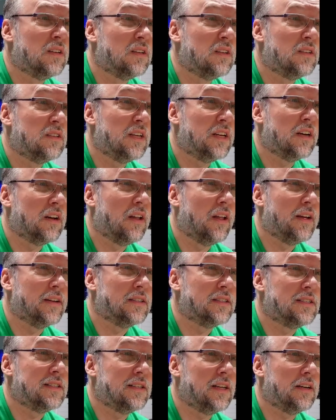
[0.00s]
Data line
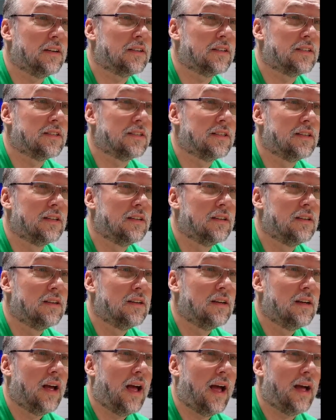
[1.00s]
6
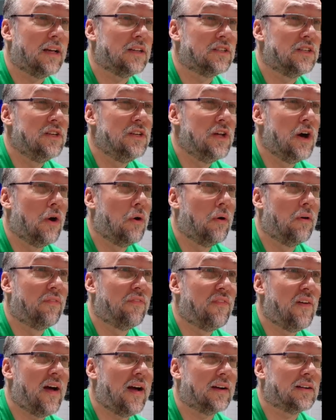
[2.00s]
has no
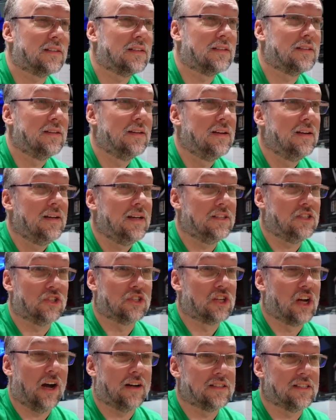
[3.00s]
effect. It just
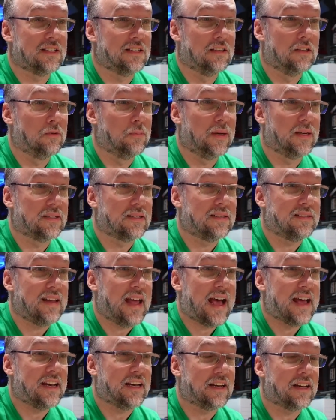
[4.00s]
causes a little bit of
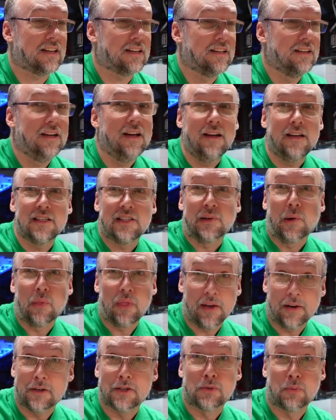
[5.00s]
static. So
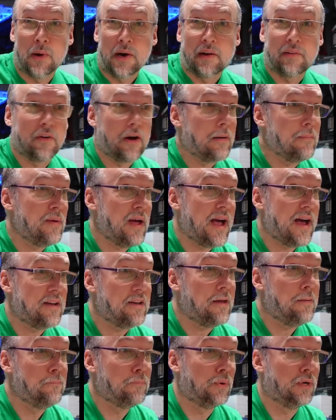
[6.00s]
there's one of our bad
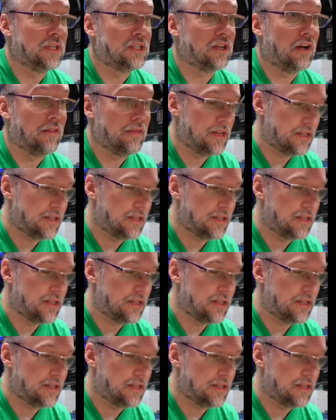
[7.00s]
inputs on the